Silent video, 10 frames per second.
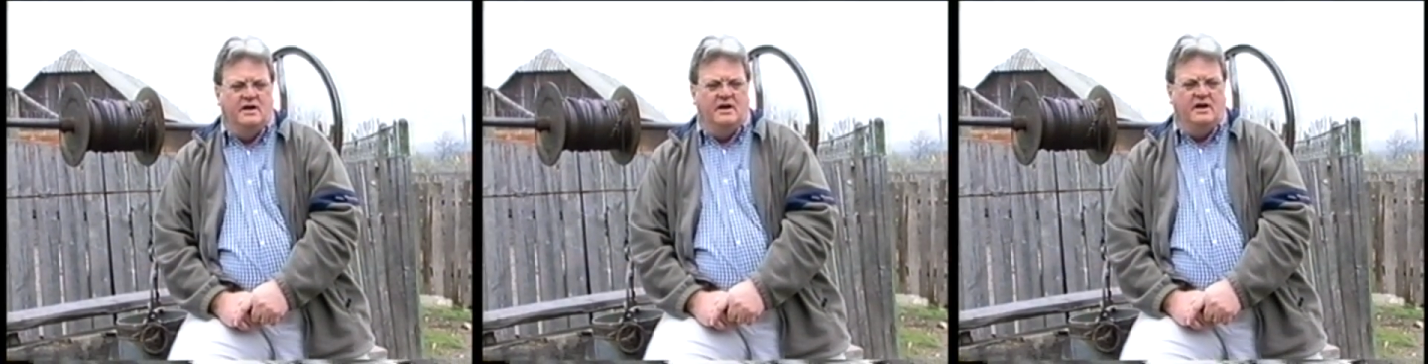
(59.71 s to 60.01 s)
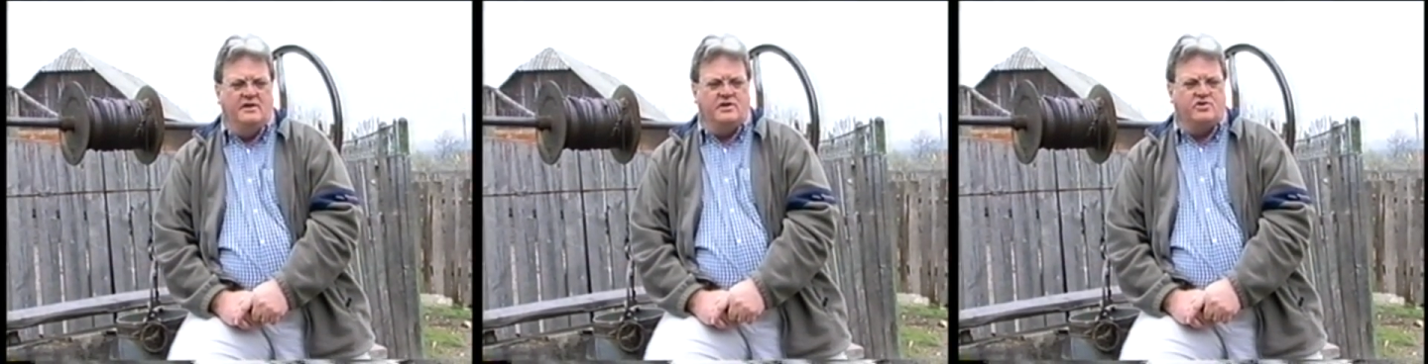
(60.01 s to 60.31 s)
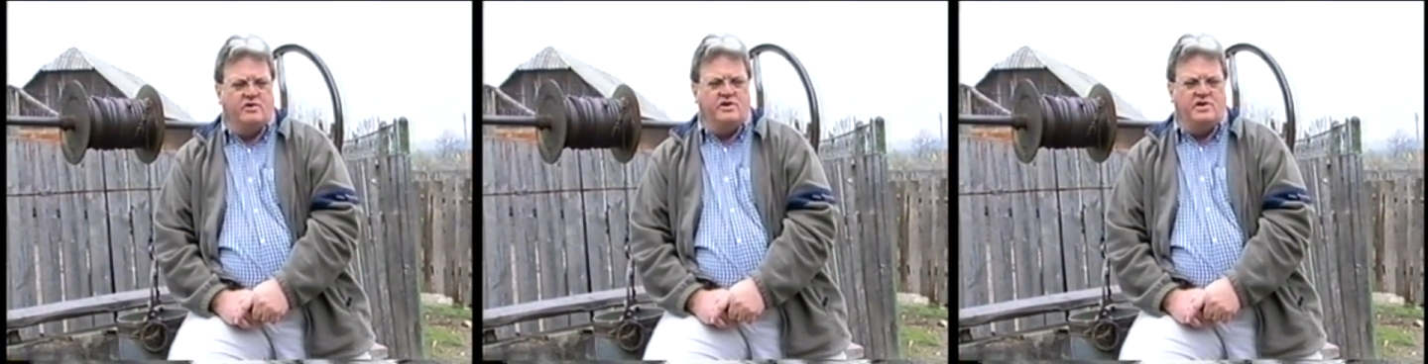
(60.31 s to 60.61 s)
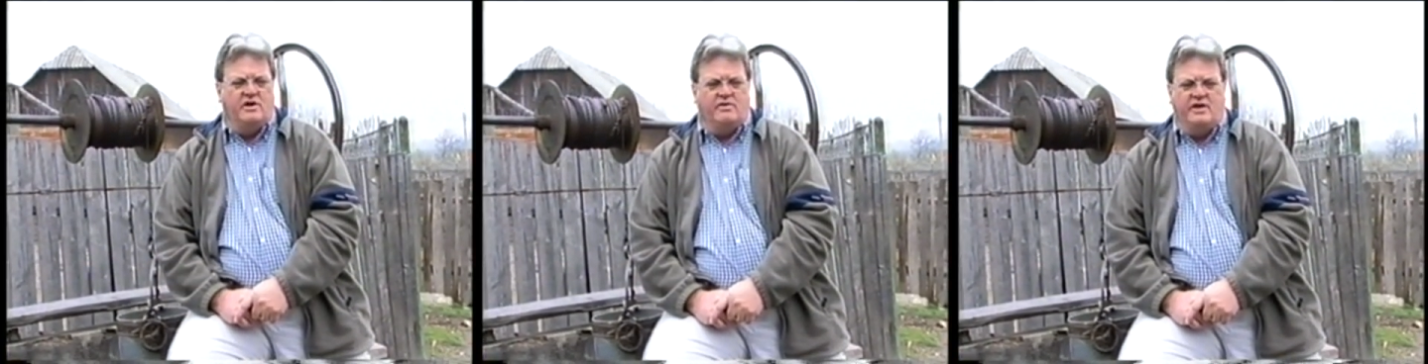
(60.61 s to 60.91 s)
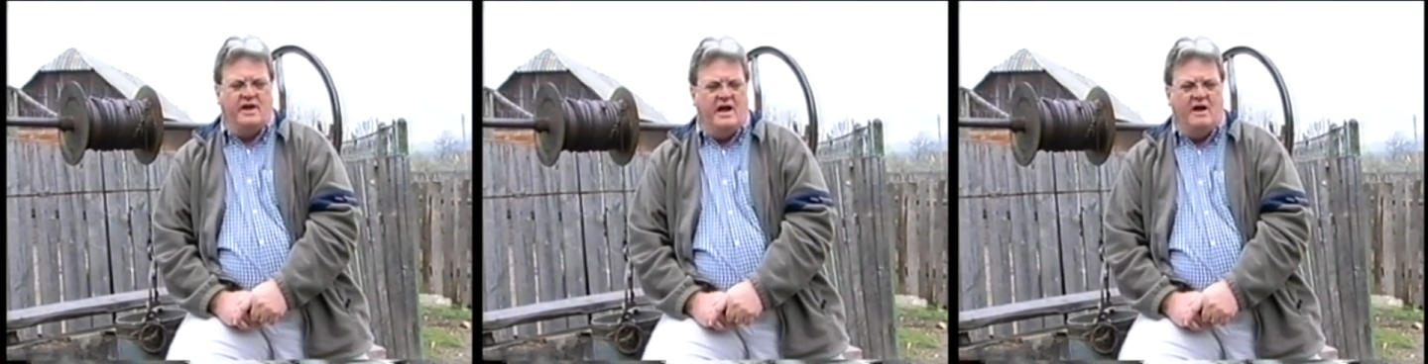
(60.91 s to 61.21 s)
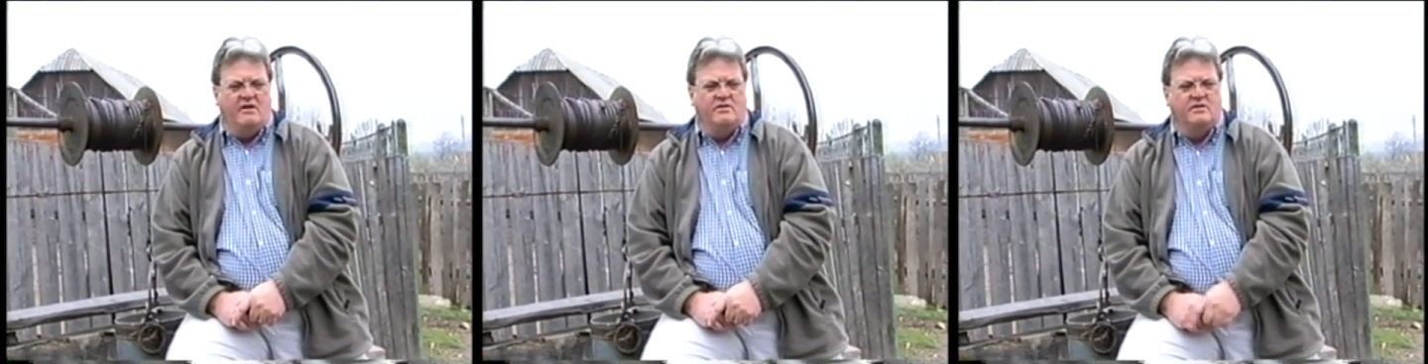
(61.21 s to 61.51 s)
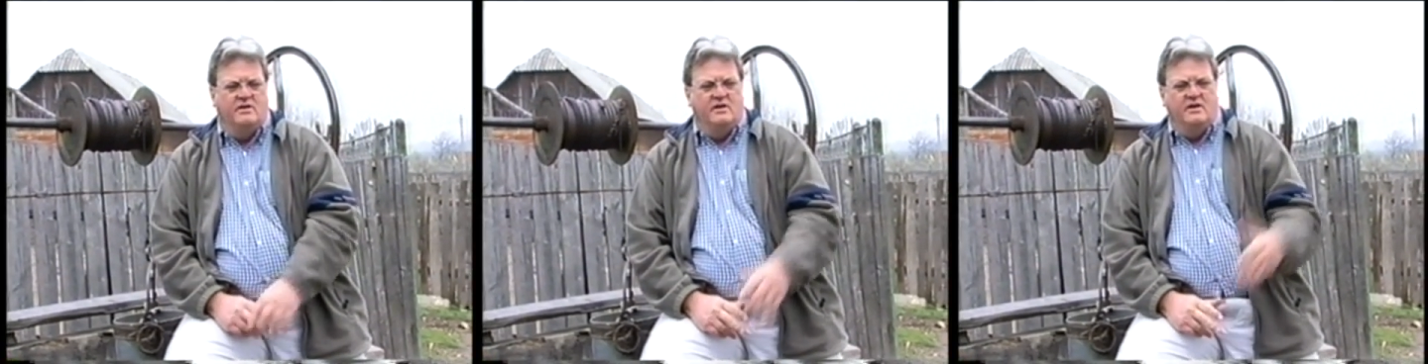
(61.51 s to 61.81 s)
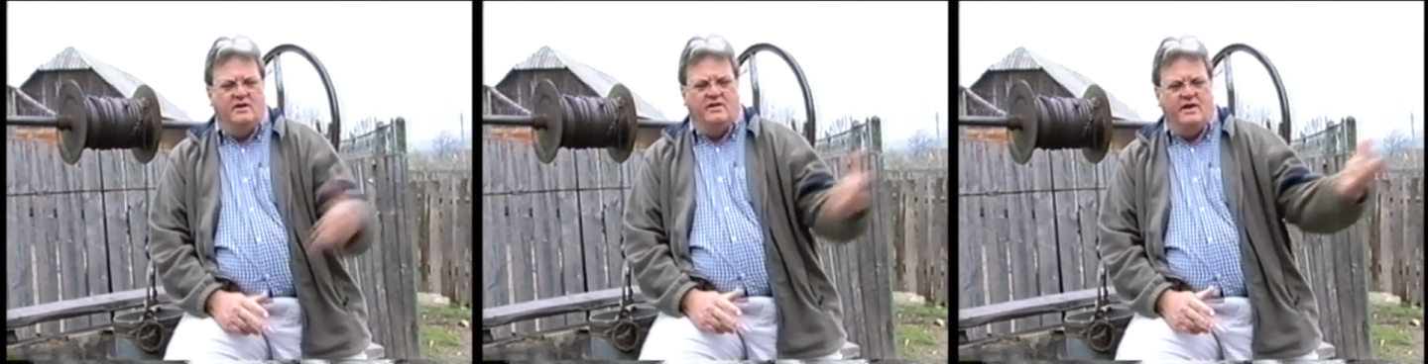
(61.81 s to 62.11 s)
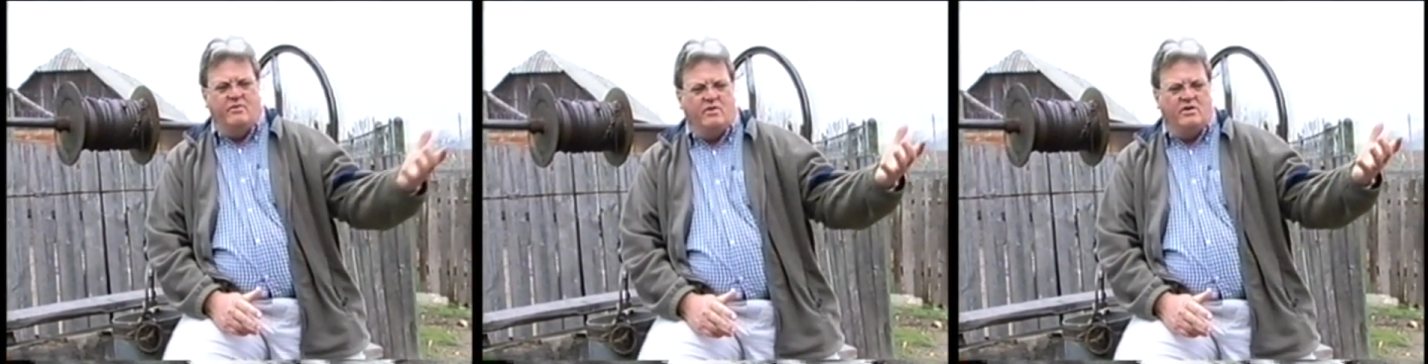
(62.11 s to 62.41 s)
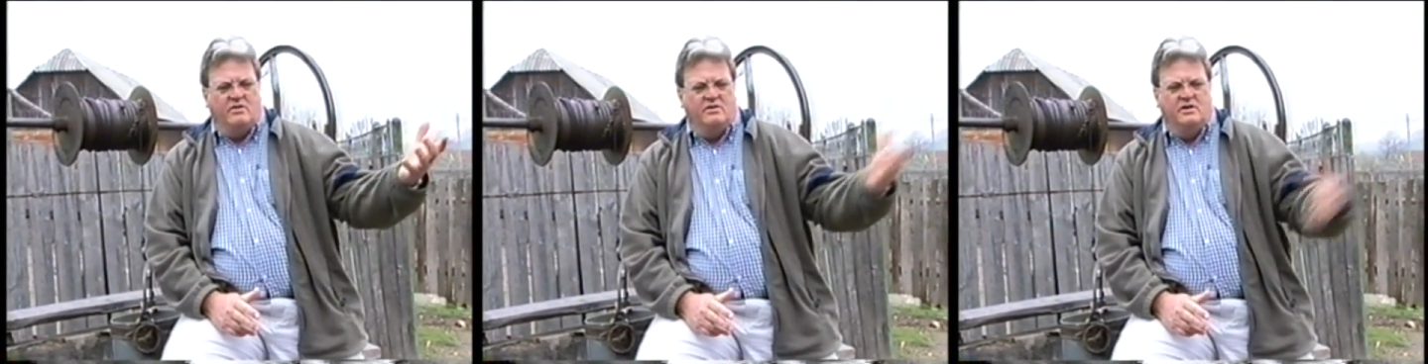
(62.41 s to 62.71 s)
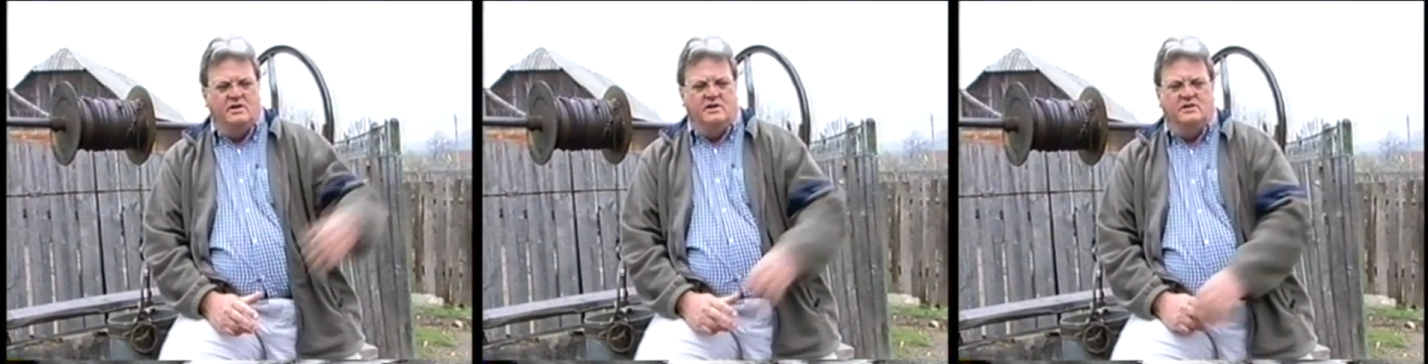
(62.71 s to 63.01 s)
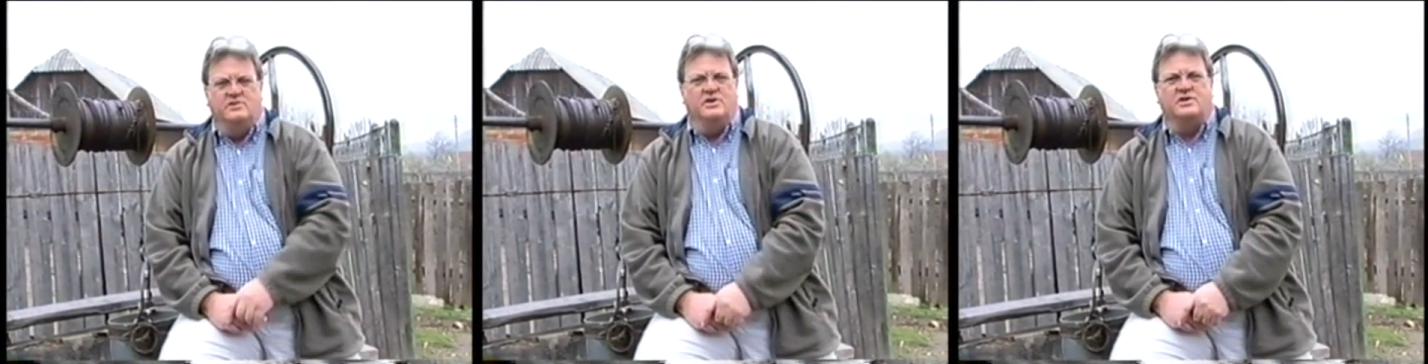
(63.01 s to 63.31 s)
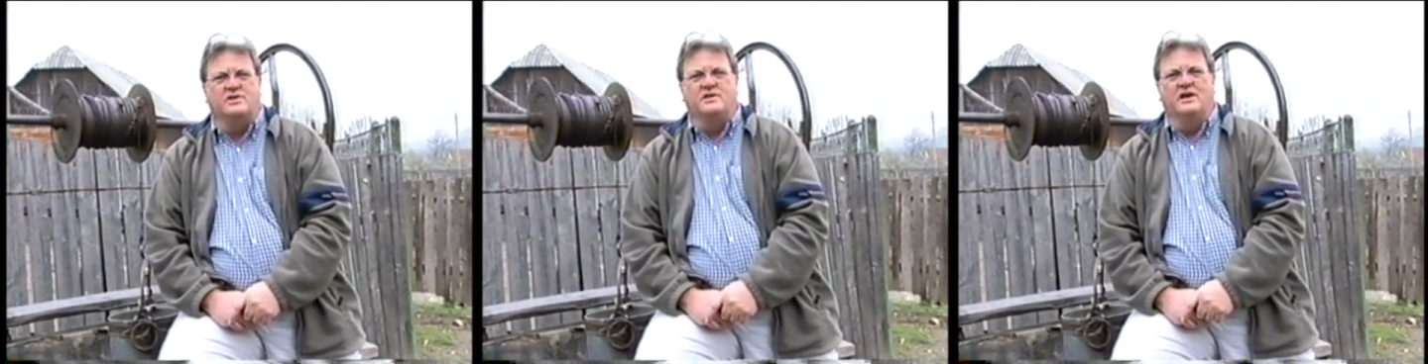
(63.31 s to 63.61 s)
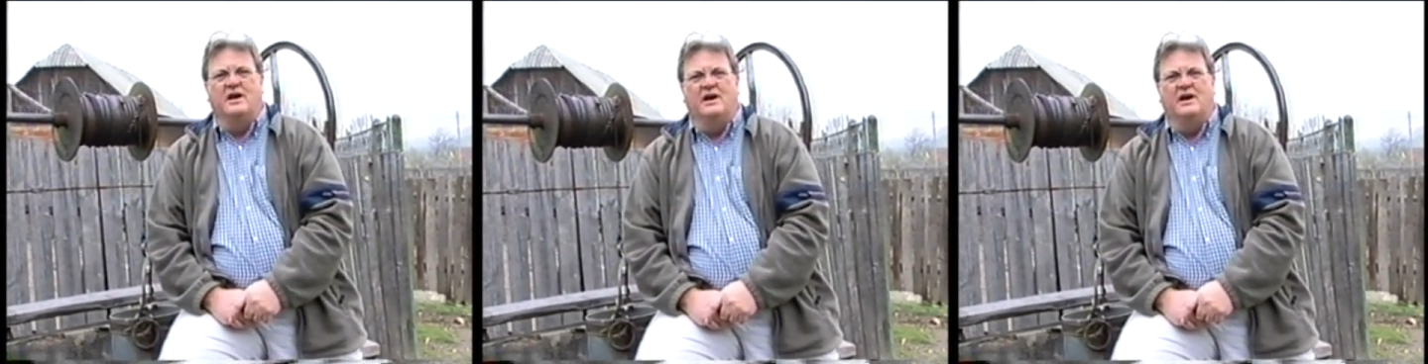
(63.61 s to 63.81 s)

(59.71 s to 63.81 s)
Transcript: the street children and how they were just